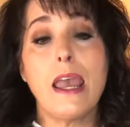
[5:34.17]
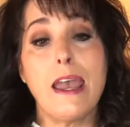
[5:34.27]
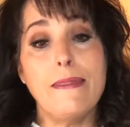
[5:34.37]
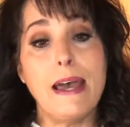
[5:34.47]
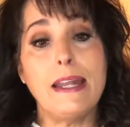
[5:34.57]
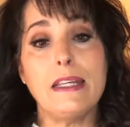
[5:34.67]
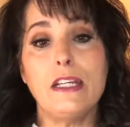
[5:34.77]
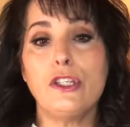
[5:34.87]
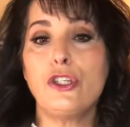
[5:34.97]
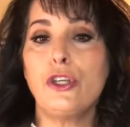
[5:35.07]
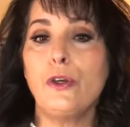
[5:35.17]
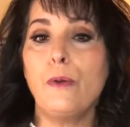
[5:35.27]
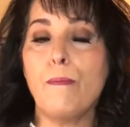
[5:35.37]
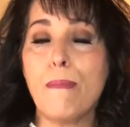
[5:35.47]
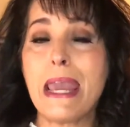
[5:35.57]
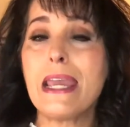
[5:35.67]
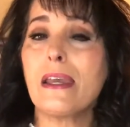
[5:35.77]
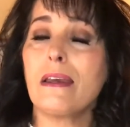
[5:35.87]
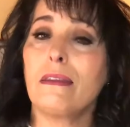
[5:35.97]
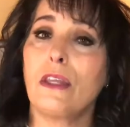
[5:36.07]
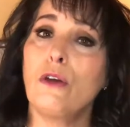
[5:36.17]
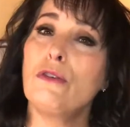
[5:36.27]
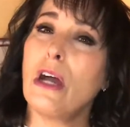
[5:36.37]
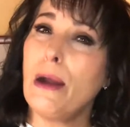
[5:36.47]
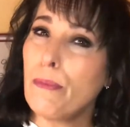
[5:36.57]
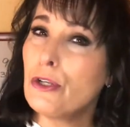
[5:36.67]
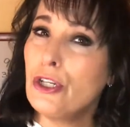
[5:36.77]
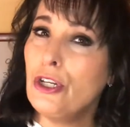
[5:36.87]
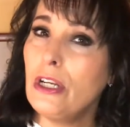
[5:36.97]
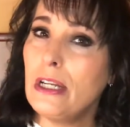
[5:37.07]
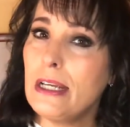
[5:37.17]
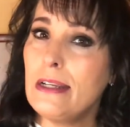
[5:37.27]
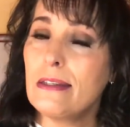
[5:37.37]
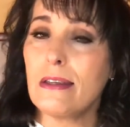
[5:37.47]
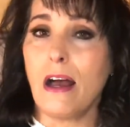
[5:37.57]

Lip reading: and that is to make those opportunities,